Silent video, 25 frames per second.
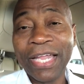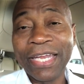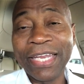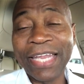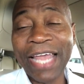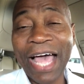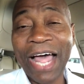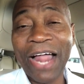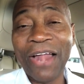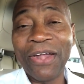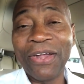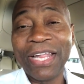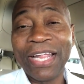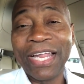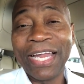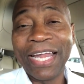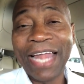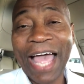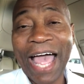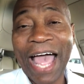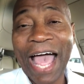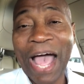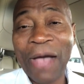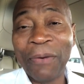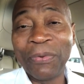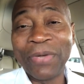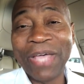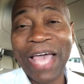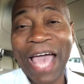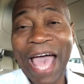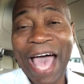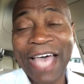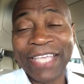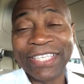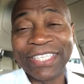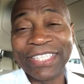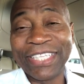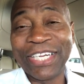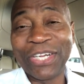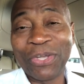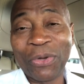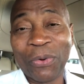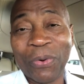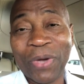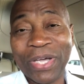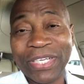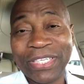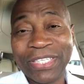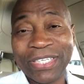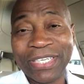Now, we ask another
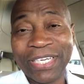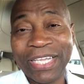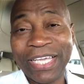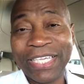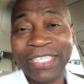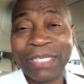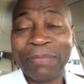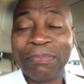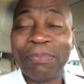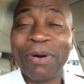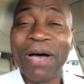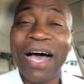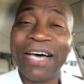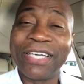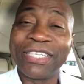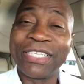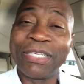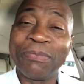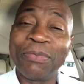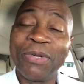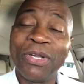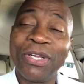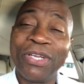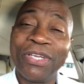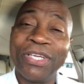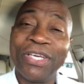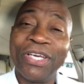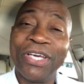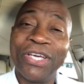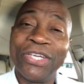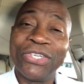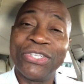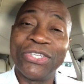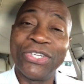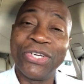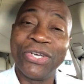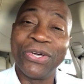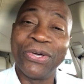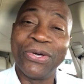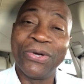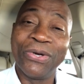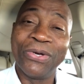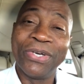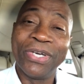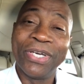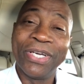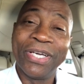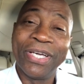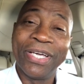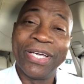question. Is it possible to